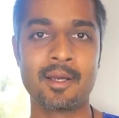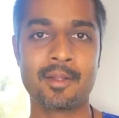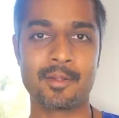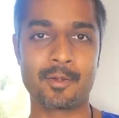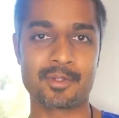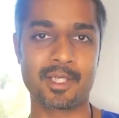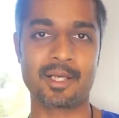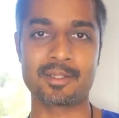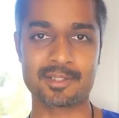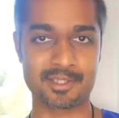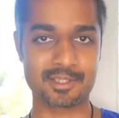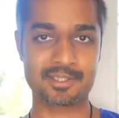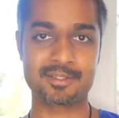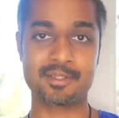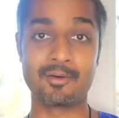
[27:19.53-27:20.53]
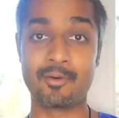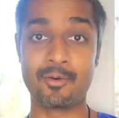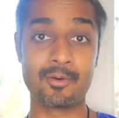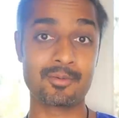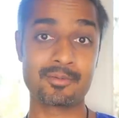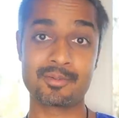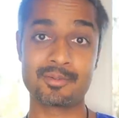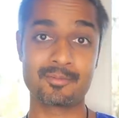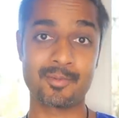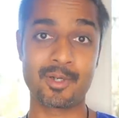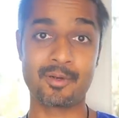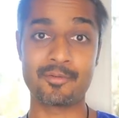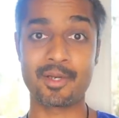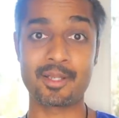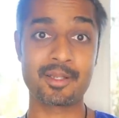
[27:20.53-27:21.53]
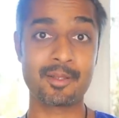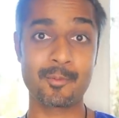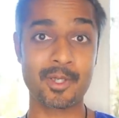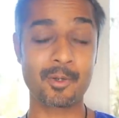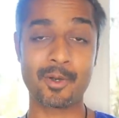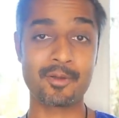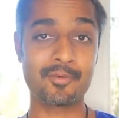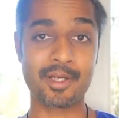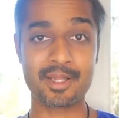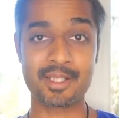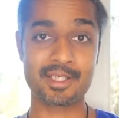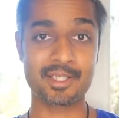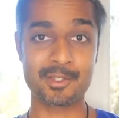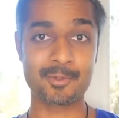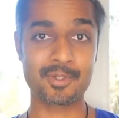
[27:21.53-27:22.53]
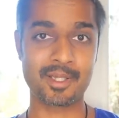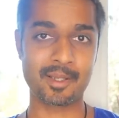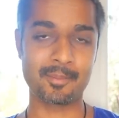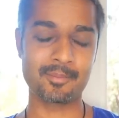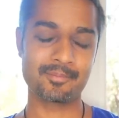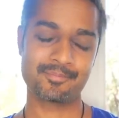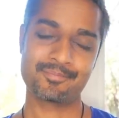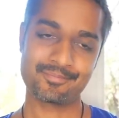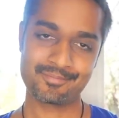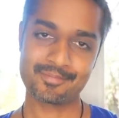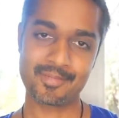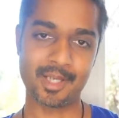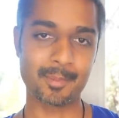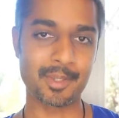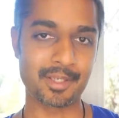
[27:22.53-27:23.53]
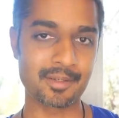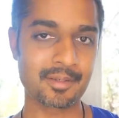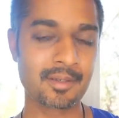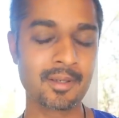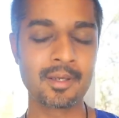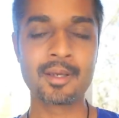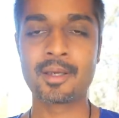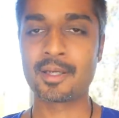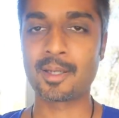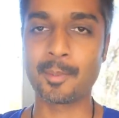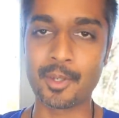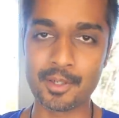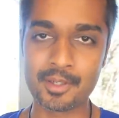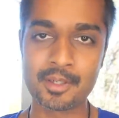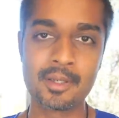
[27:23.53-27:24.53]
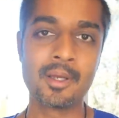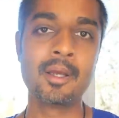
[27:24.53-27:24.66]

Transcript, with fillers: the hotel just oh we don't have anything we don't have anything to do with them. I mean, come on.